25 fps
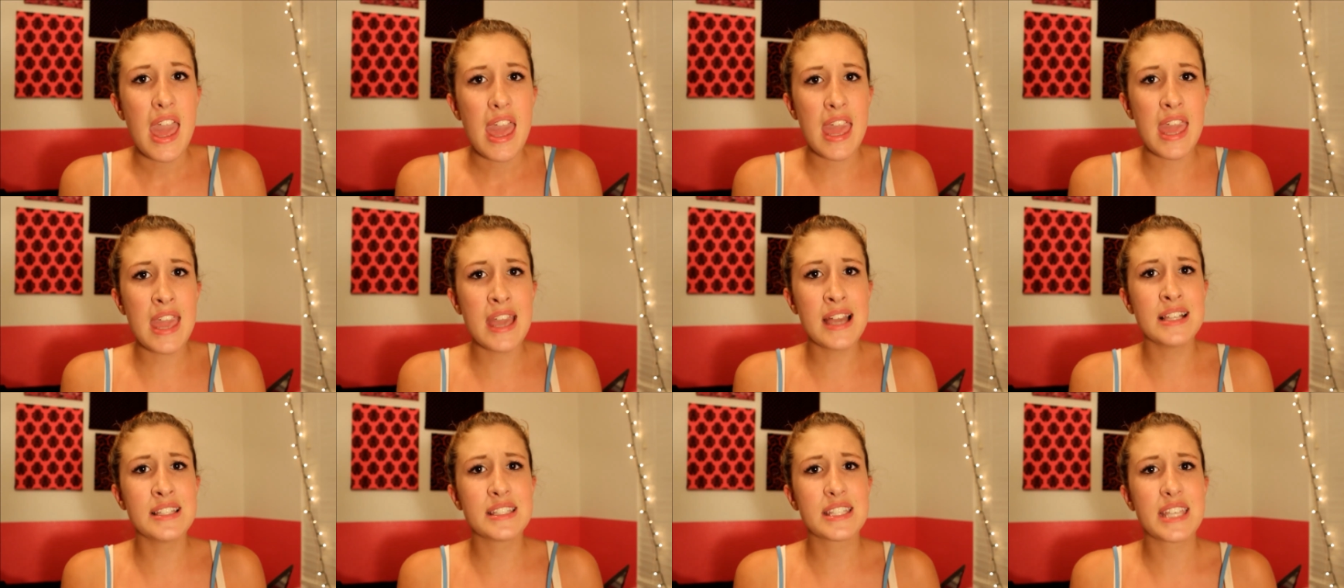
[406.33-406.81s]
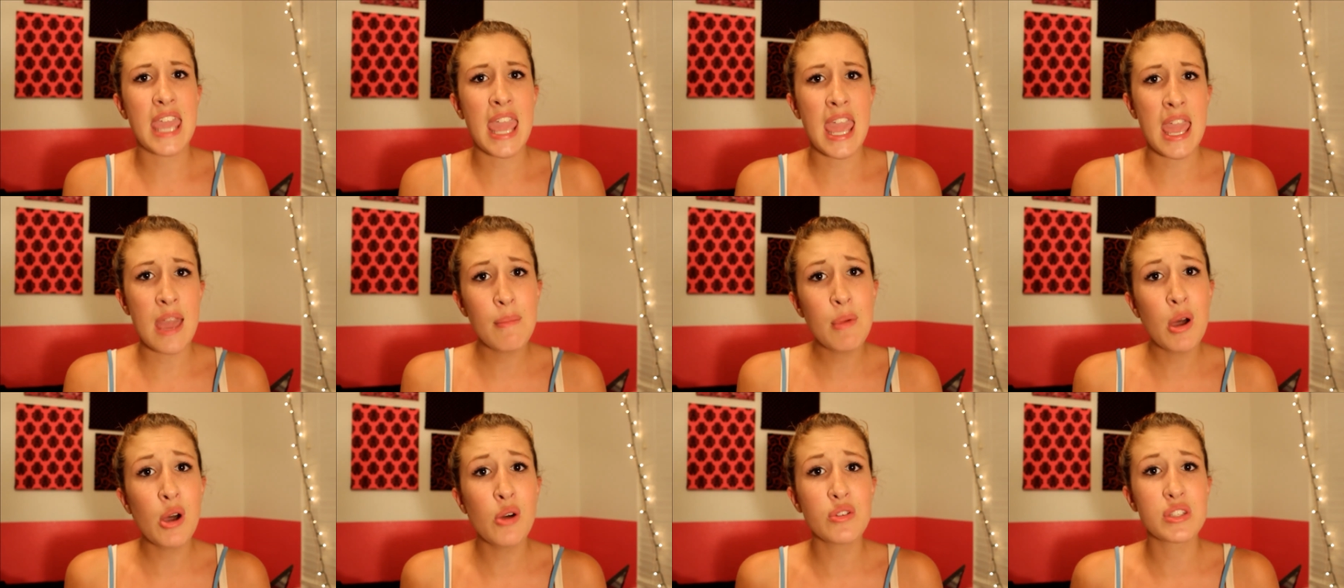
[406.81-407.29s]
and
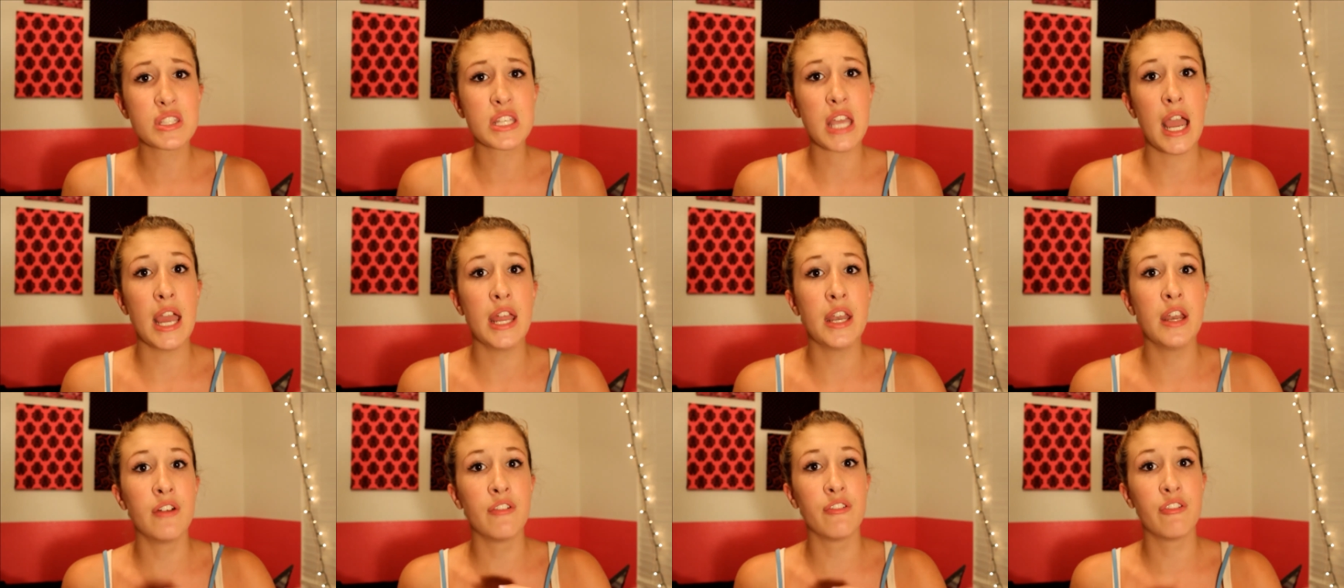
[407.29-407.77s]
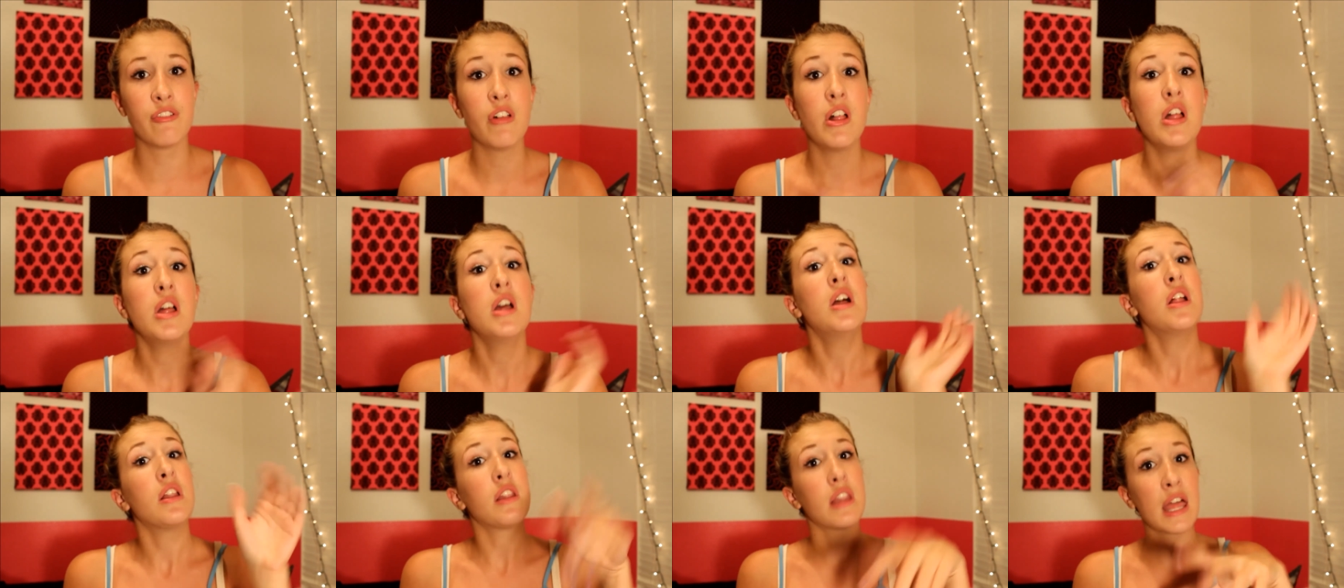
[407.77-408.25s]
camo is kind of
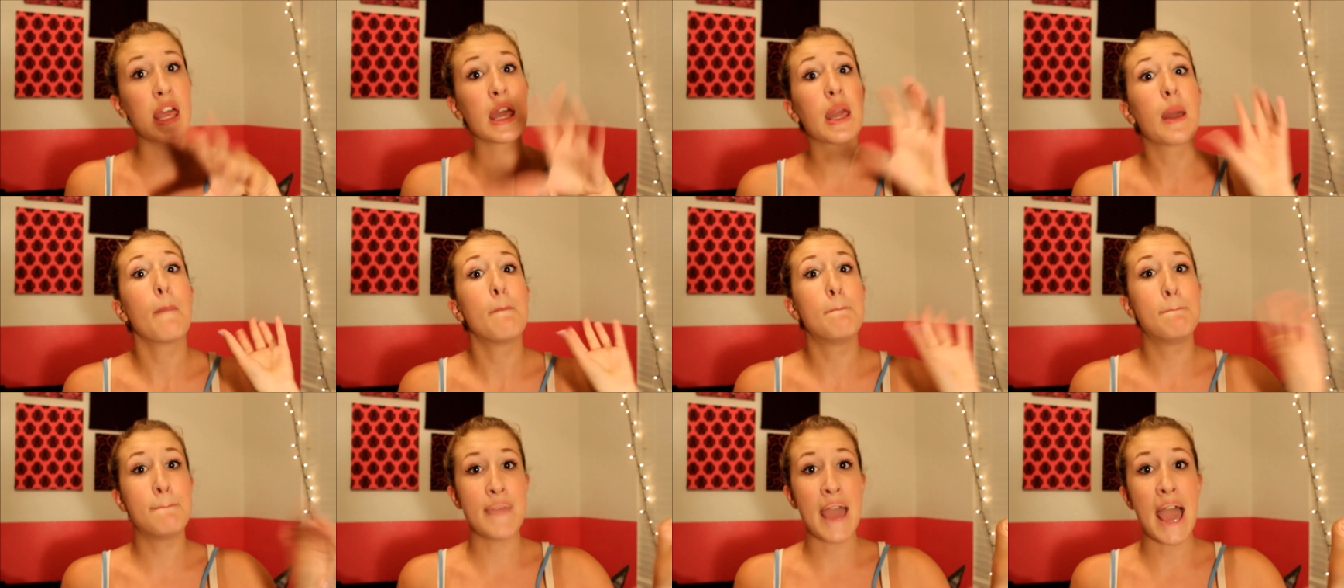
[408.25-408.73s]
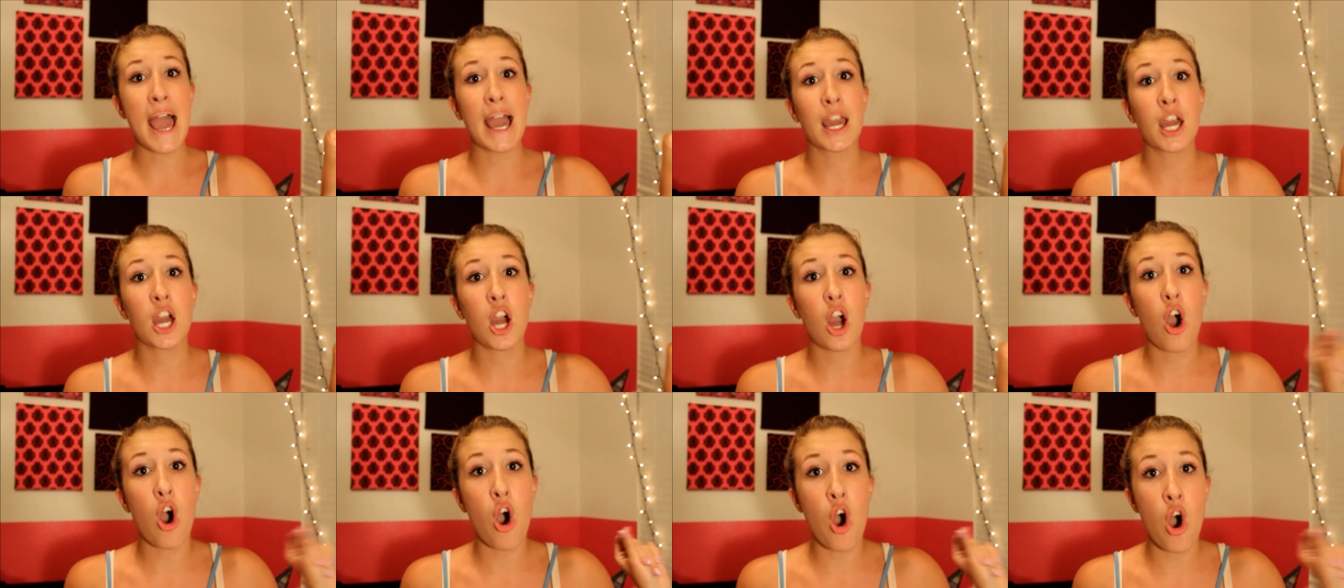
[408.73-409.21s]
like
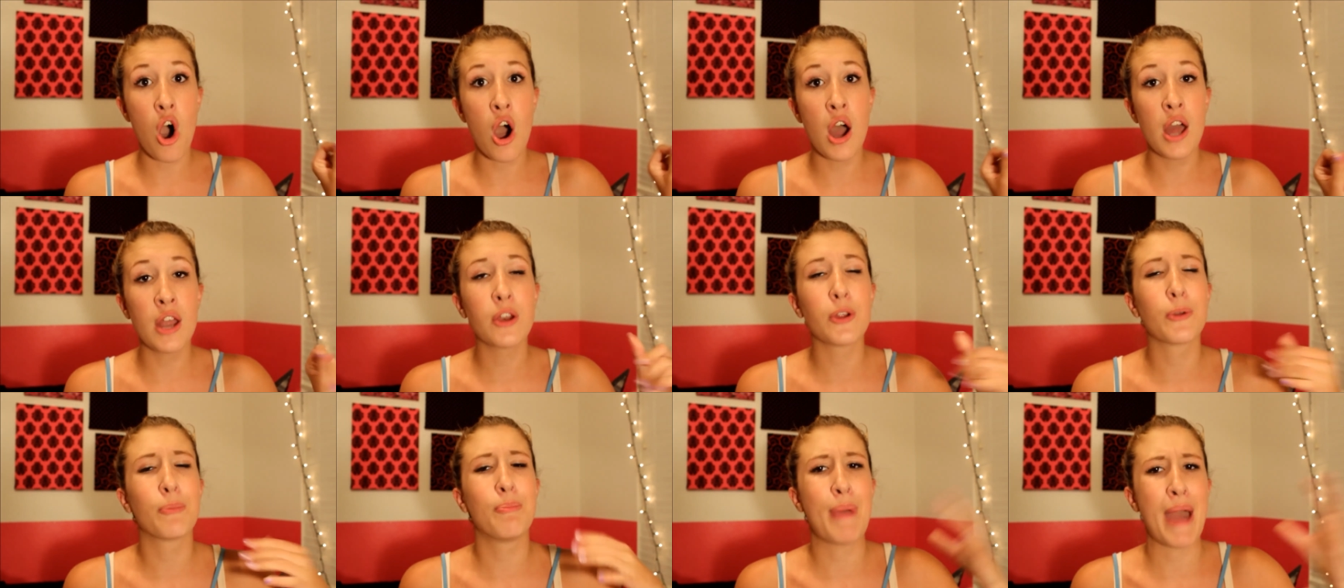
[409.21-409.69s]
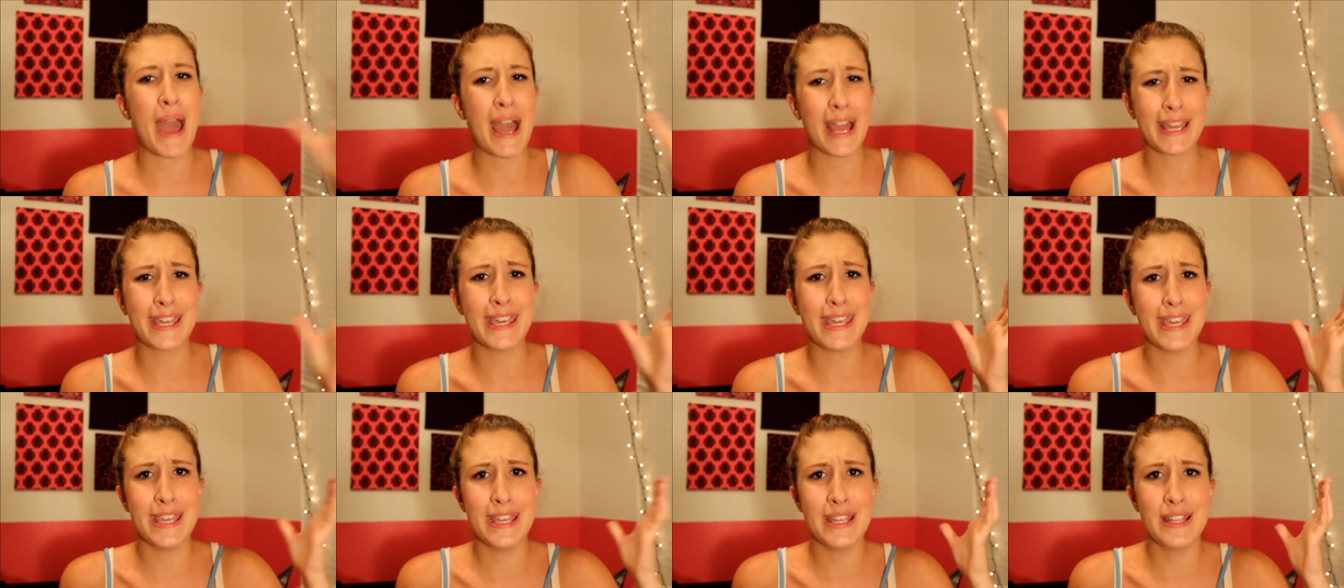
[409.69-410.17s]
back on or
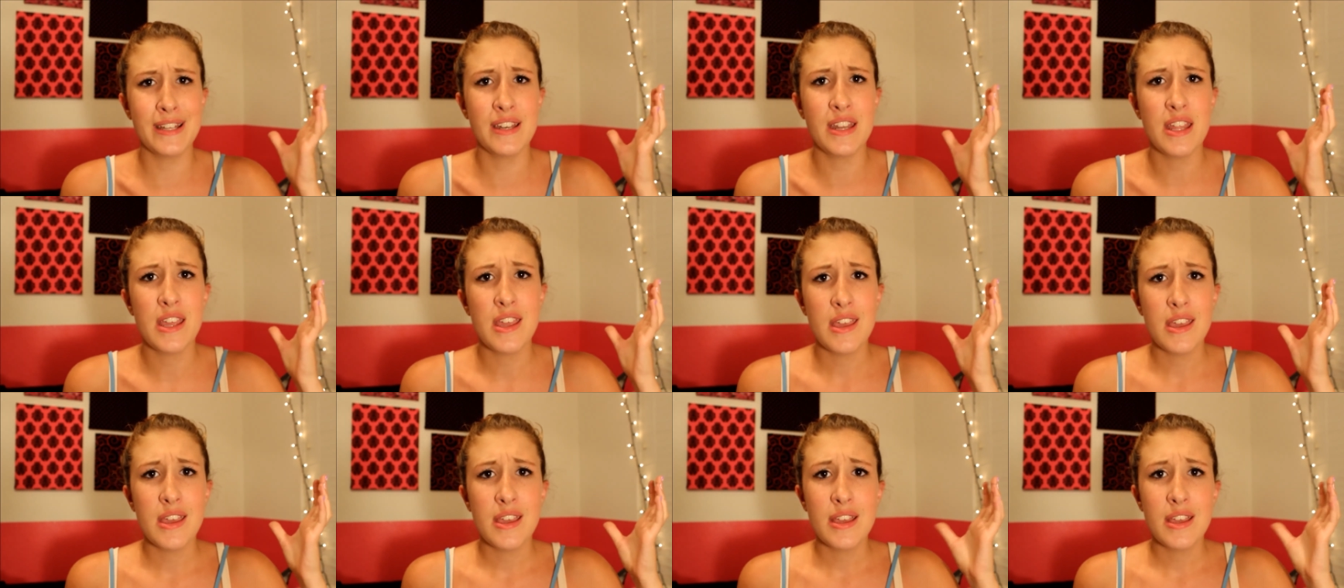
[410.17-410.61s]
back in